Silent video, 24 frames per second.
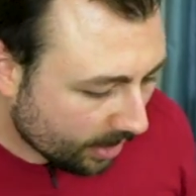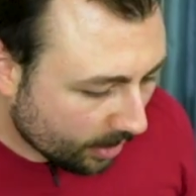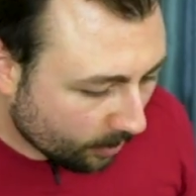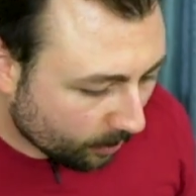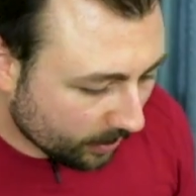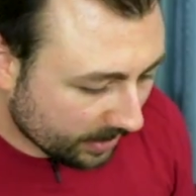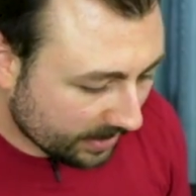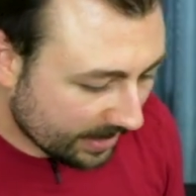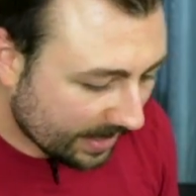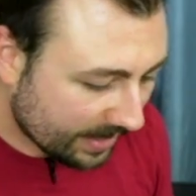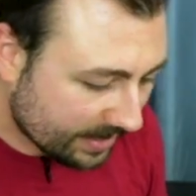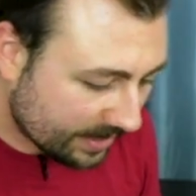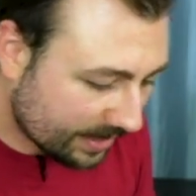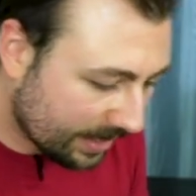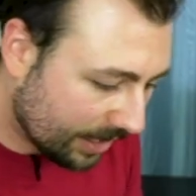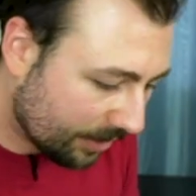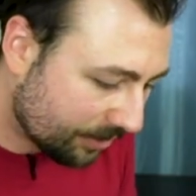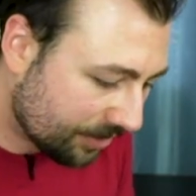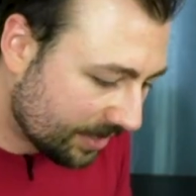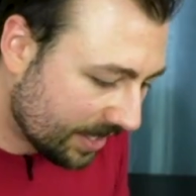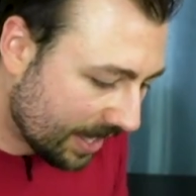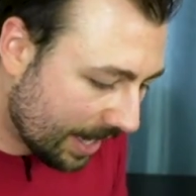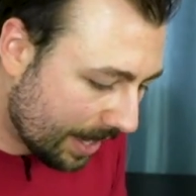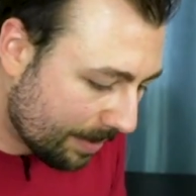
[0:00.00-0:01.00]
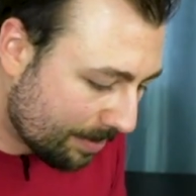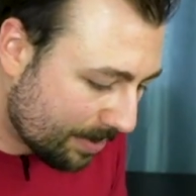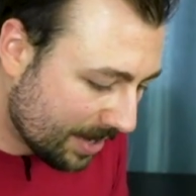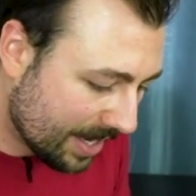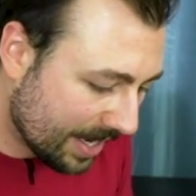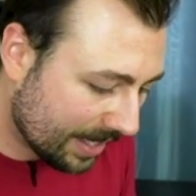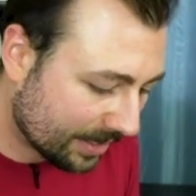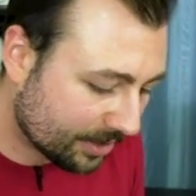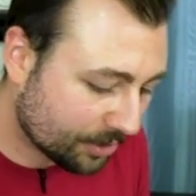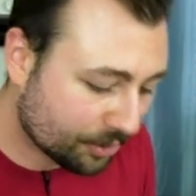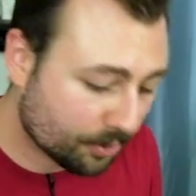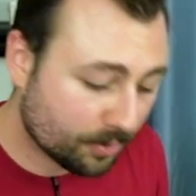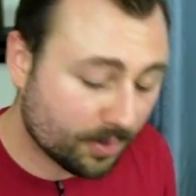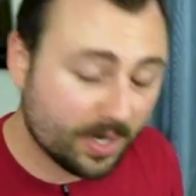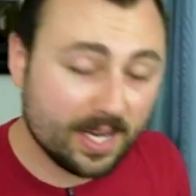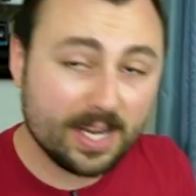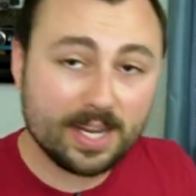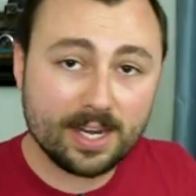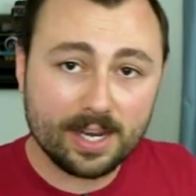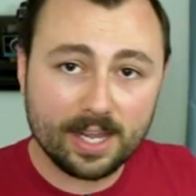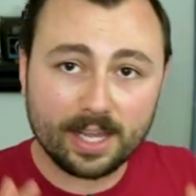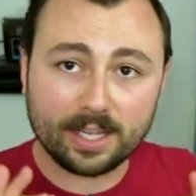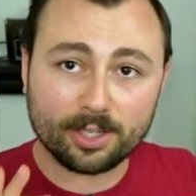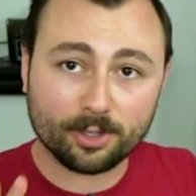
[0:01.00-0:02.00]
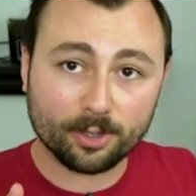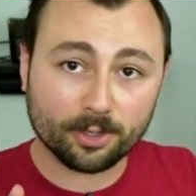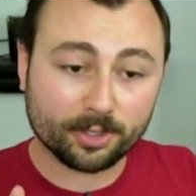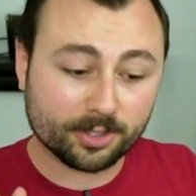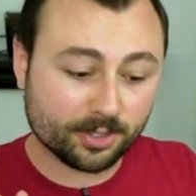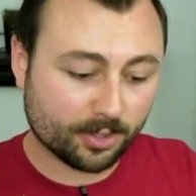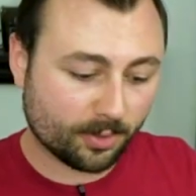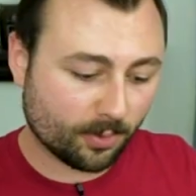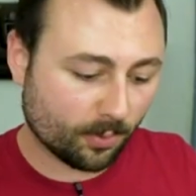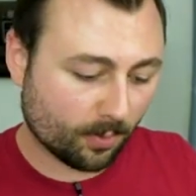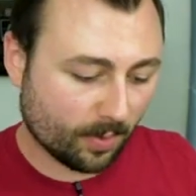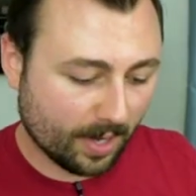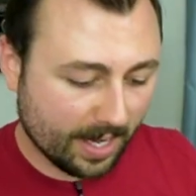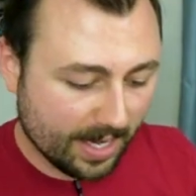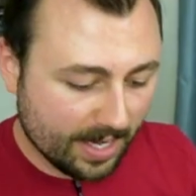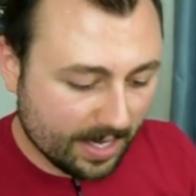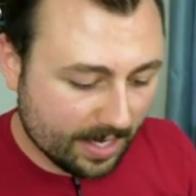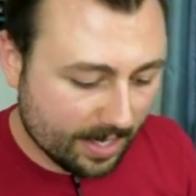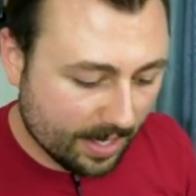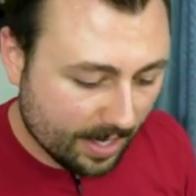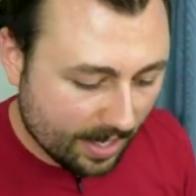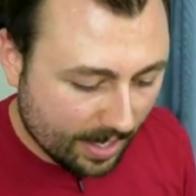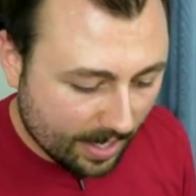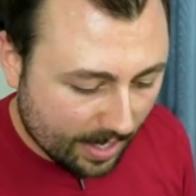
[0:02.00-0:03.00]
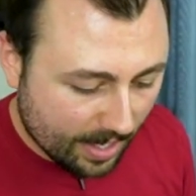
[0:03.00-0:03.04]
We tested out the IPS screen. It looks great.